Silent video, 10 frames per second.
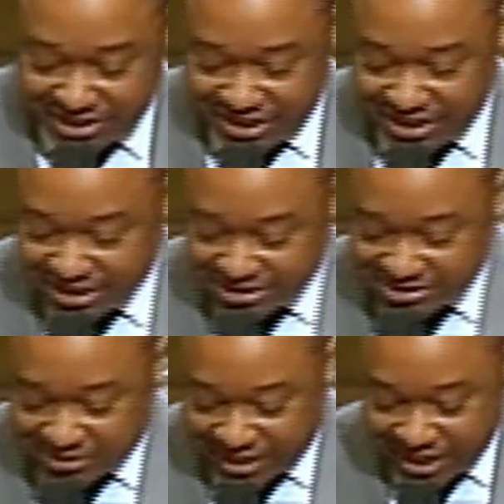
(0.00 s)
years
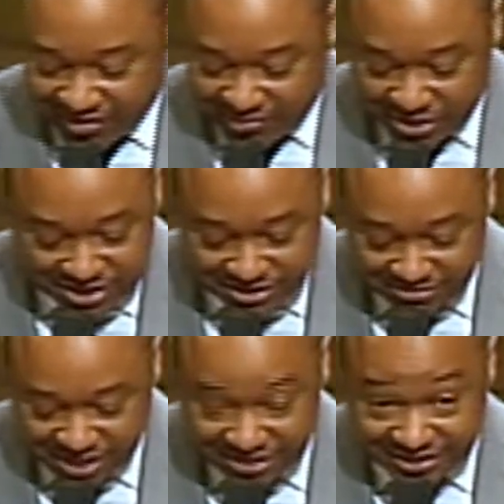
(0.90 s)
would I have pictured
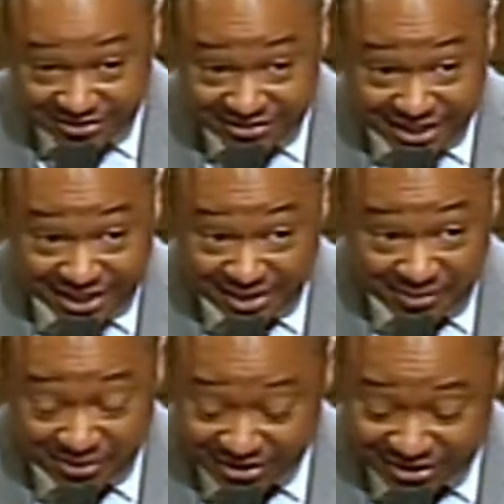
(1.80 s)
myself standing up
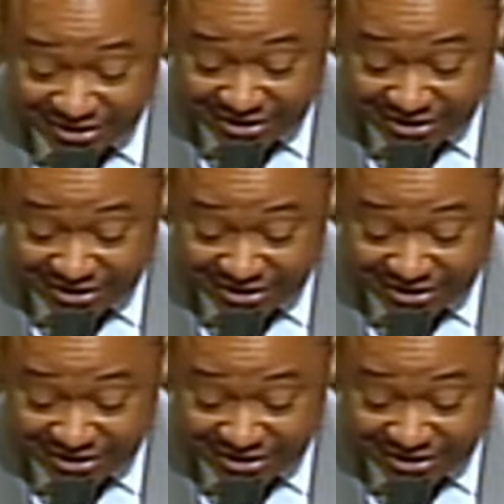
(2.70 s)
here.